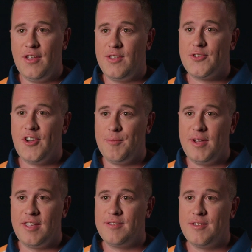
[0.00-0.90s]
this
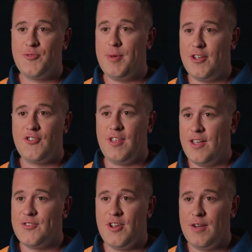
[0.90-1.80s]
coming, especially
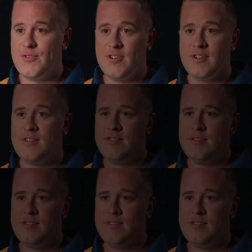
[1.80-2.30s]
as an officer.